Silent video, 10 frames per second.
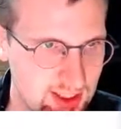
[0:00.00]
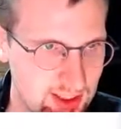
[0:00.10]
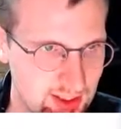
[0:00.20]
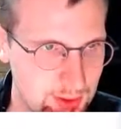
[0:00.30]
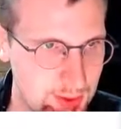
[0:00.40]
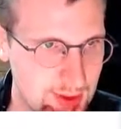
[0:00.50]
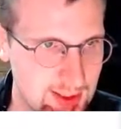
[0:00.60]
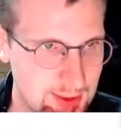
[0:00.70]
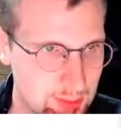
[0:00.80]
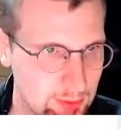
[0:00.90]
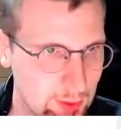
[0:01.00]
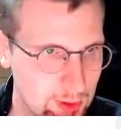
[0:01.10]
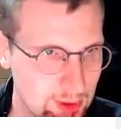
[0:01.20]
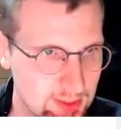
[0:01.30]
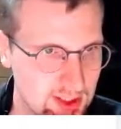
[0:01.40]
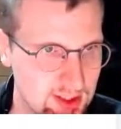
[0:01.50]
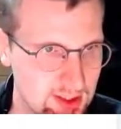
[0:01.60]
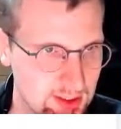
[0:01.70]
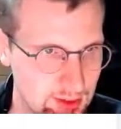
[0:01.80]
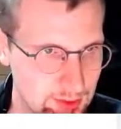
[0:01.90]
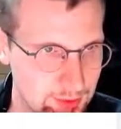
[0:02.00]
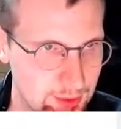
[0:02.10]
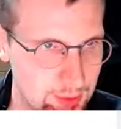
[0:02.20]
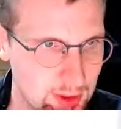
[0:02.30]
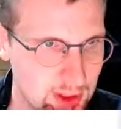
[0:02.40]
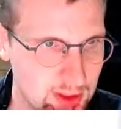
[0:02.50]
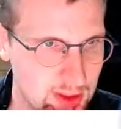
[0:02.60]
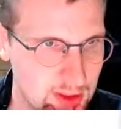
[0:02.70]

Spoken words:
It will delete it, but it won't update the view here.